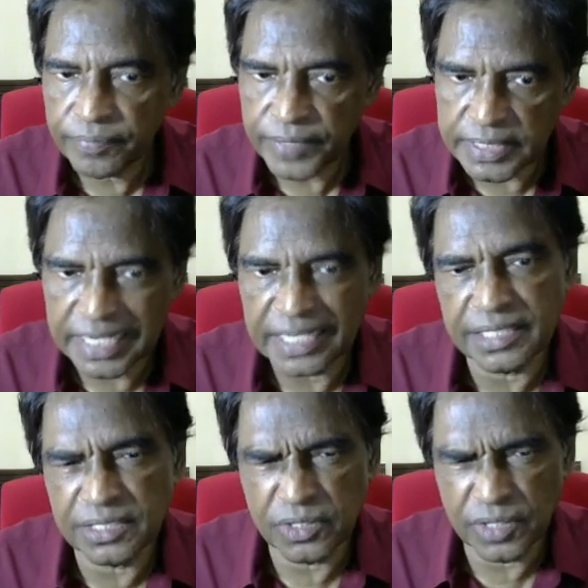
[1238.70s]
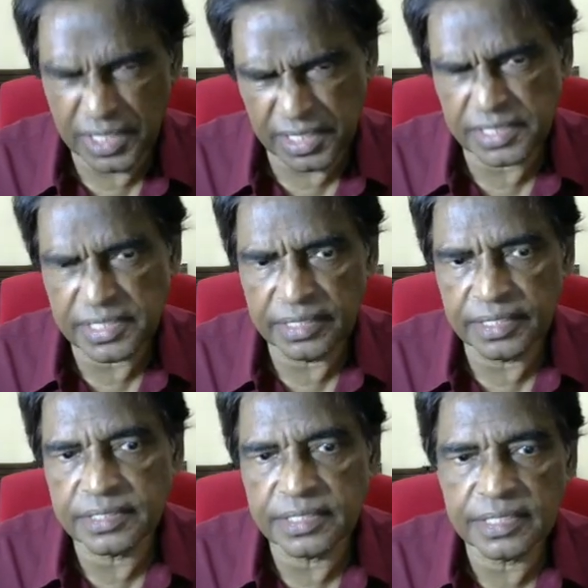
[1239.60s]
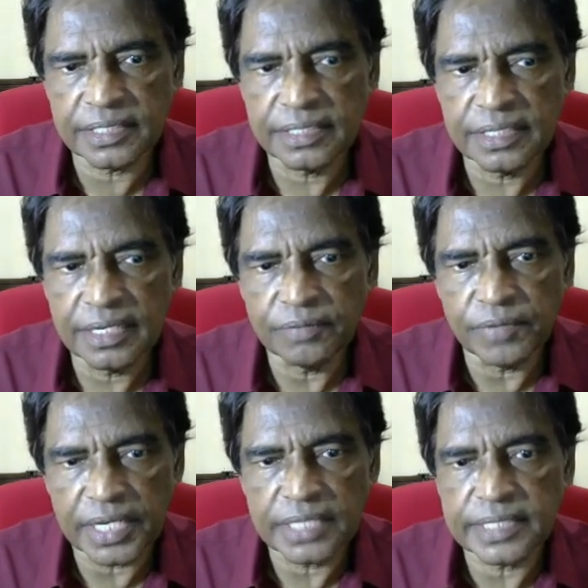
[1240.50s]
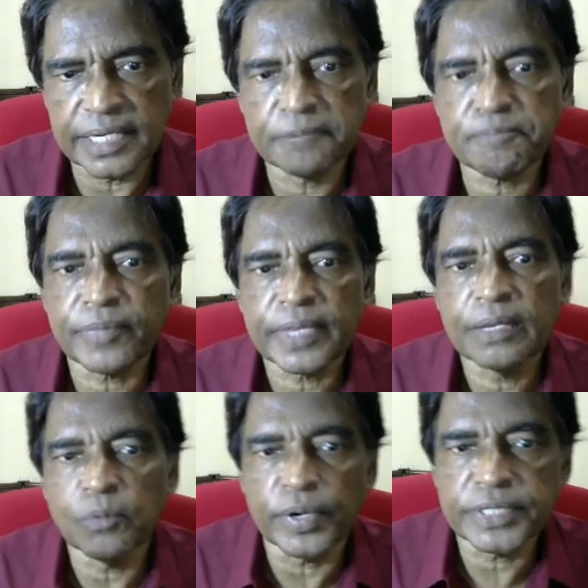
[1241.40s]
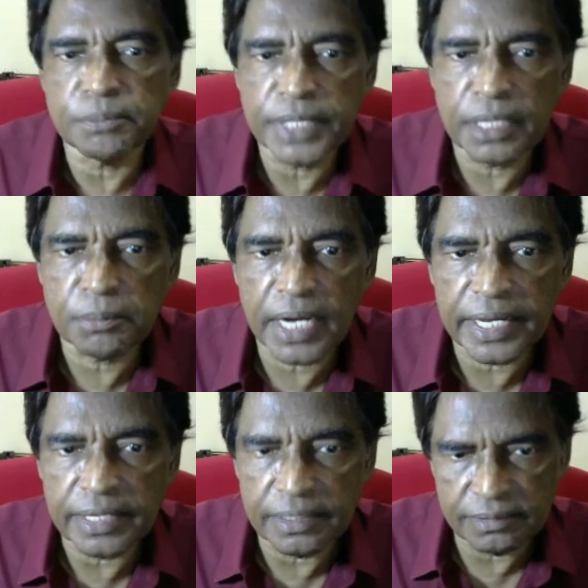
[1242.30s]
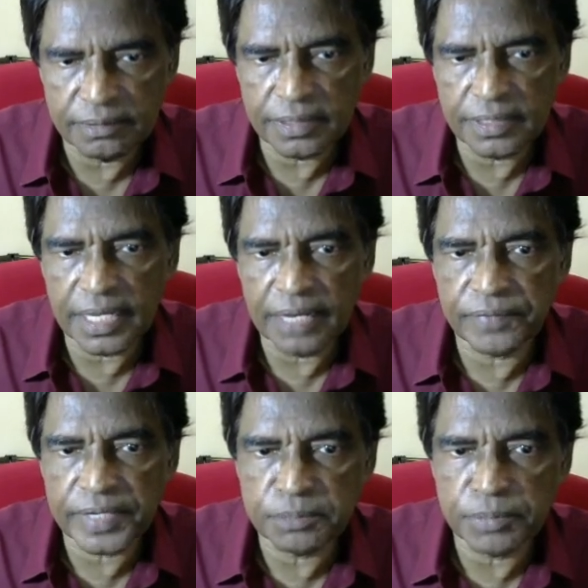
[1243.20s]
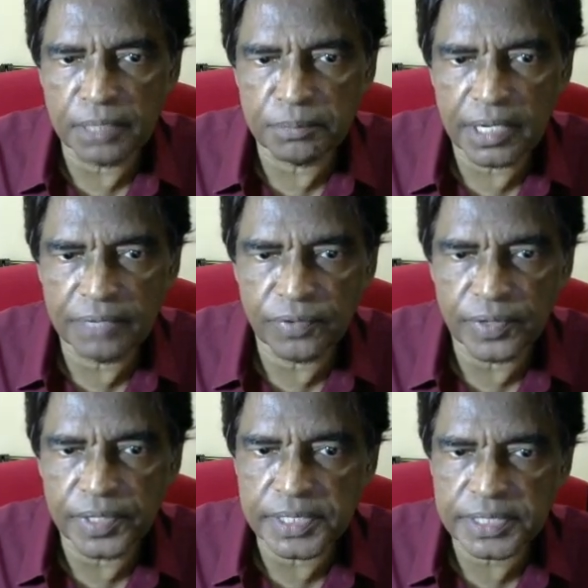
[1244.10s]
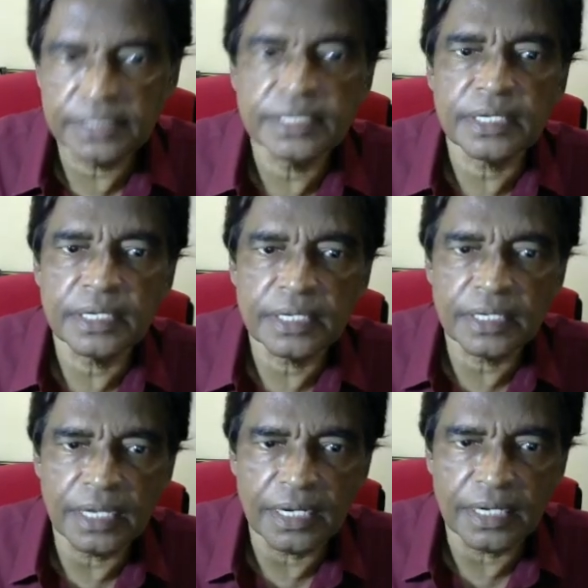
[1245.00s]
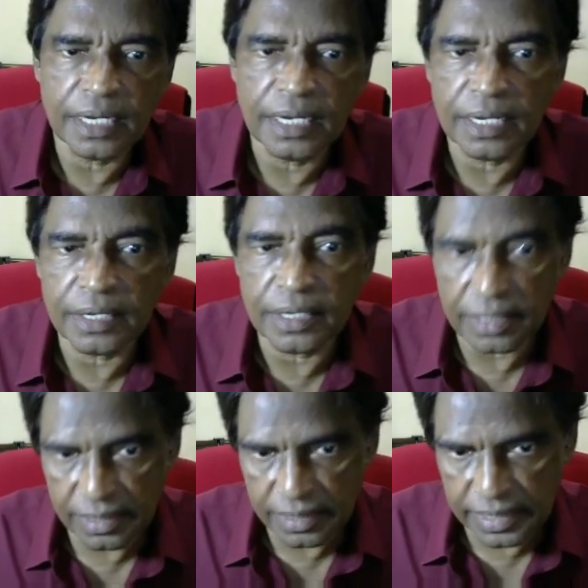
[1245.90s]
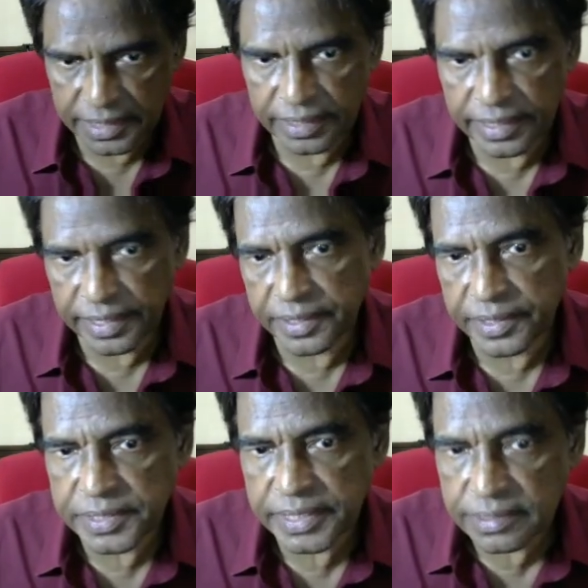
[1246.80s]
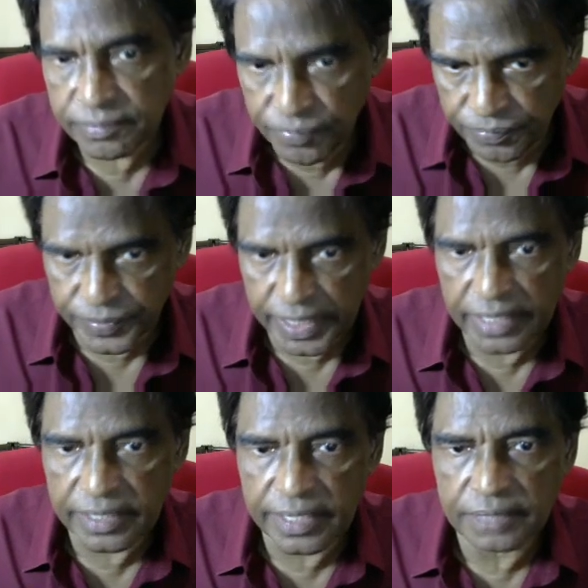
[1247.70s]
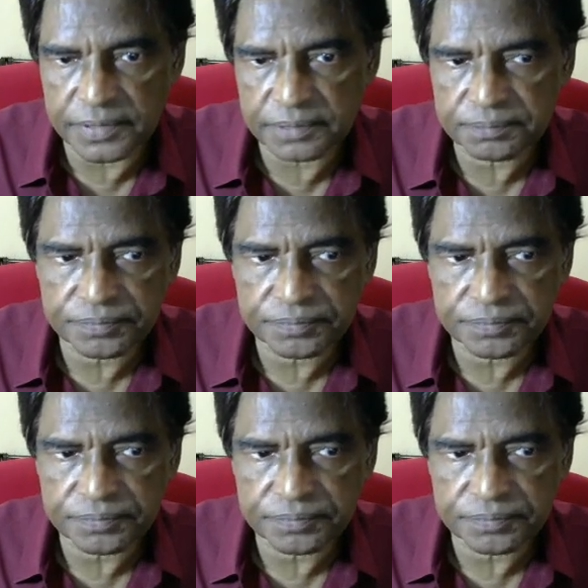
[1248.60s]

gender or age, ethnicity. We can say what's the BMI, the average BMI for each characteristics and graphs.